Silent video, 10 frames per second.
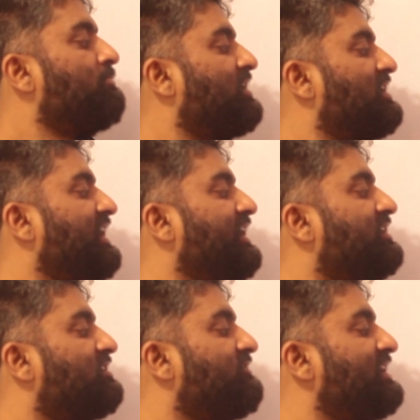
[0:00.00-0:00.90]
But
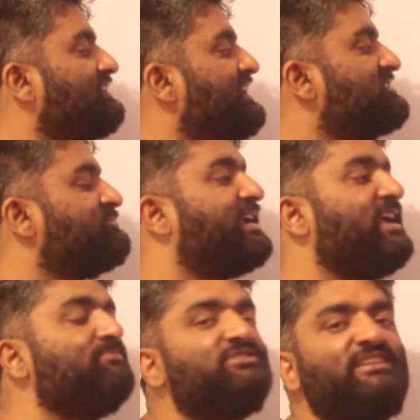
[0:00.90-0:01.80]
later when things
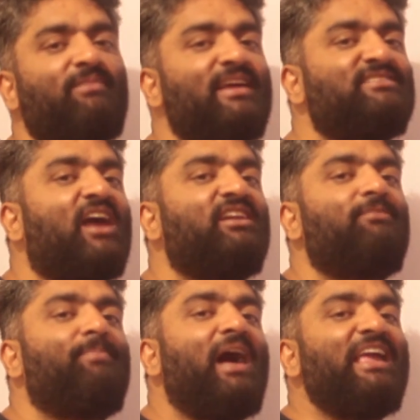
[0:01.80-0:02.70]
became cheap, I
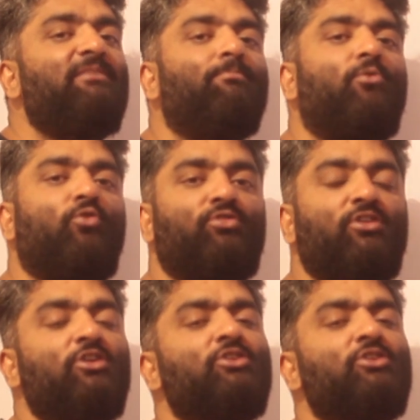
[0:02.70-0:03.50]
started buying more.